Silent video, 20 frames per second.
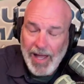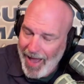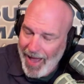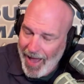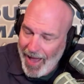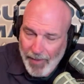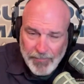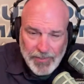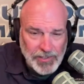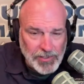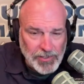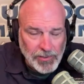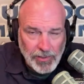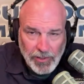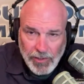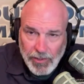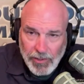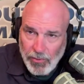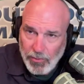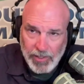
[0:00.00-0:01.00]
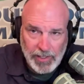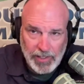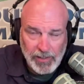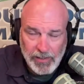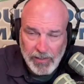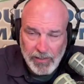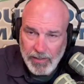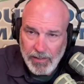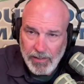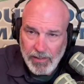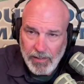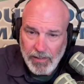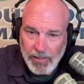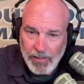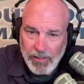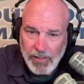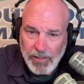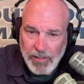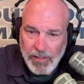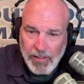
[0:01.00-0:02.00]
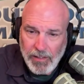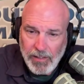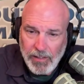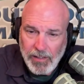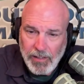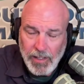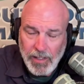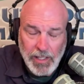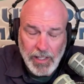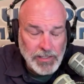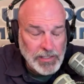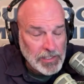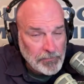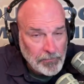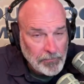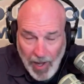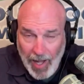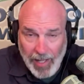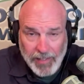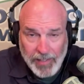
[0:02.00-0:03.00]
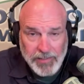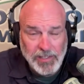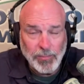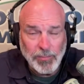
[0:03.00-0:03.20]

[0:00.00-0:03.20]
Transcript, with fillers: Absolutely. Is it possible